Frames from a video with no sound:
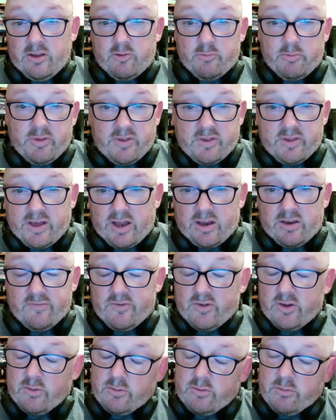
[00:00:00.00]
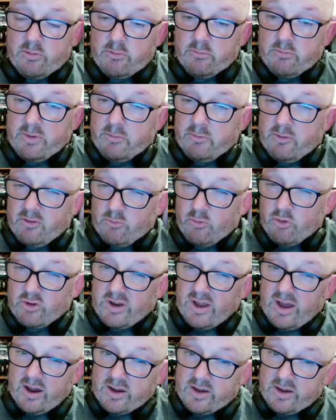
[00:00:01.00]
should be this kind of view, but maybe no more
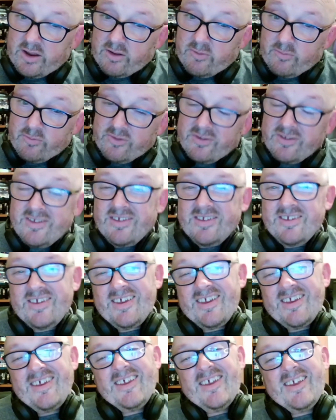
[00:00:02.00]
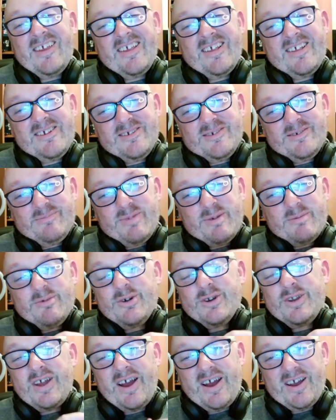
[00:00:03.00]
tidier. A bit more
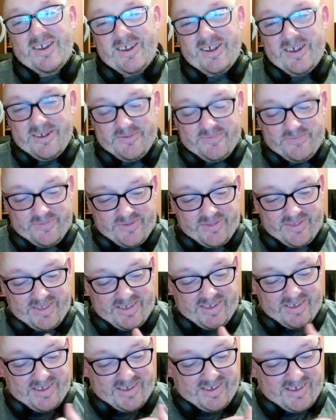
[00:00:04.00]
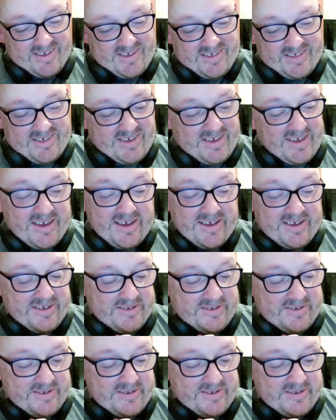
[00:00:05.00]
tidier. So yeah,